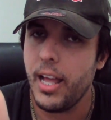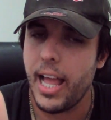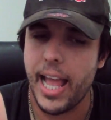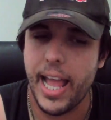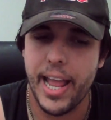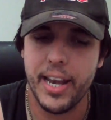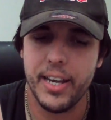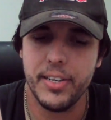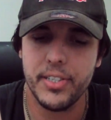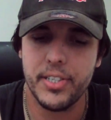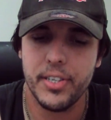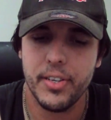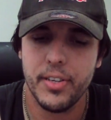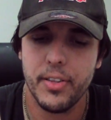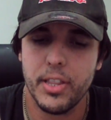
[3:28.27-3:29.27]
and
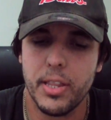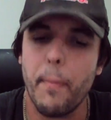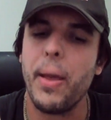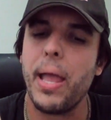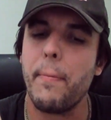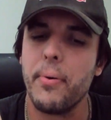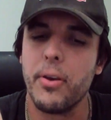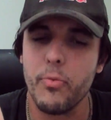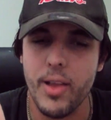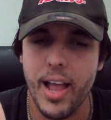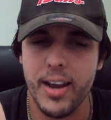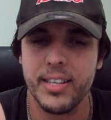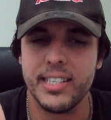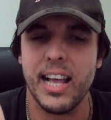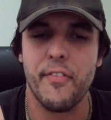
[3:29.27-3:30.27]
the people
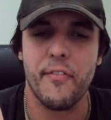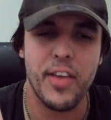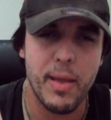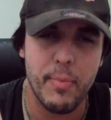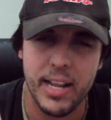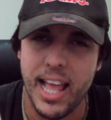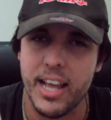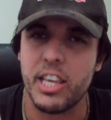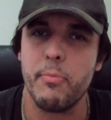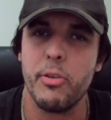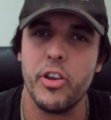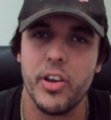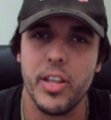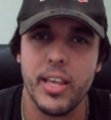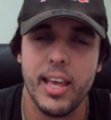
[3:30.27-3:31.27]
around us, our family, our
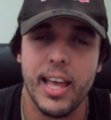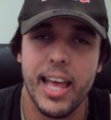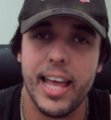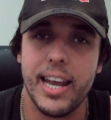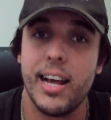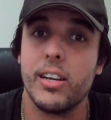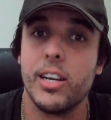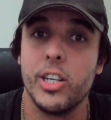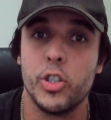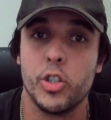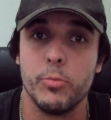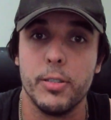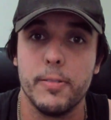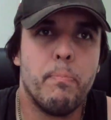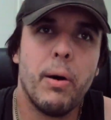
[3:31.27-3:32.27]
community, and our
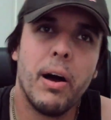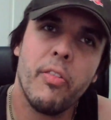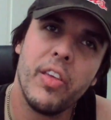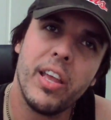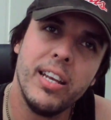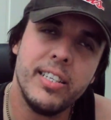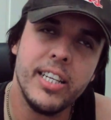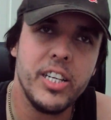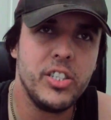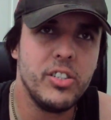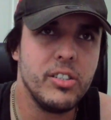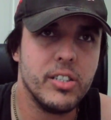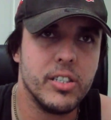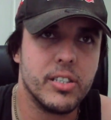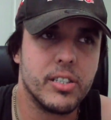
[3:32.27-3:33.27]
country. But the
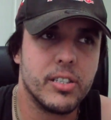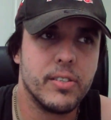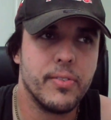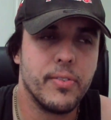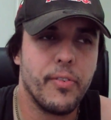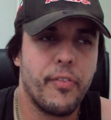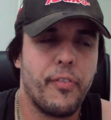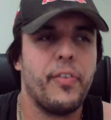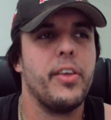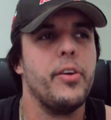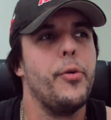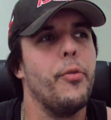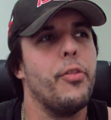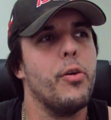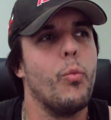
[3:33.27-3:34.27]
Indigenous
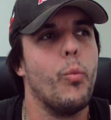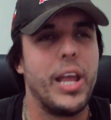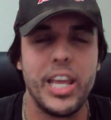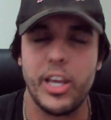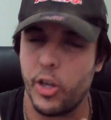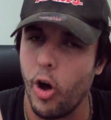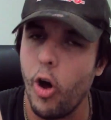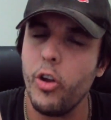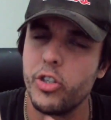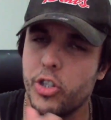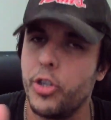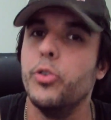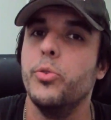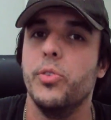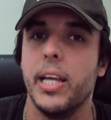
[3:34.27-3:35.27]
feel that we got
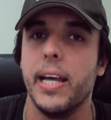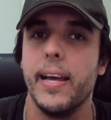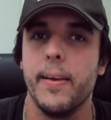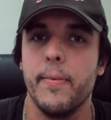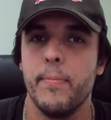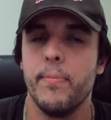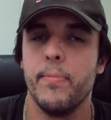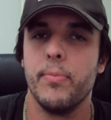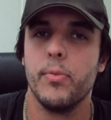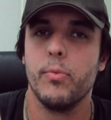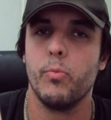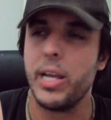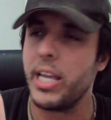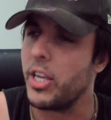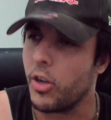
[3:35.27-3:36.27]
to there.
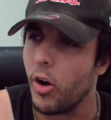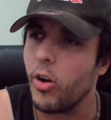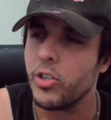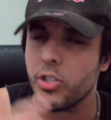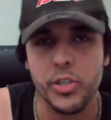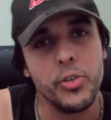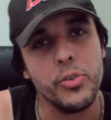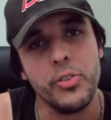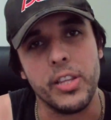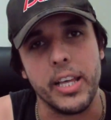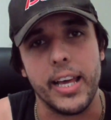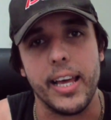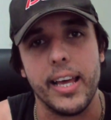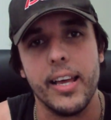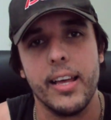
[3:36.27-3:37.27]
We got to
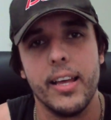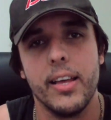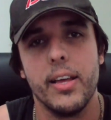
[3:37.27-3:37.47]
there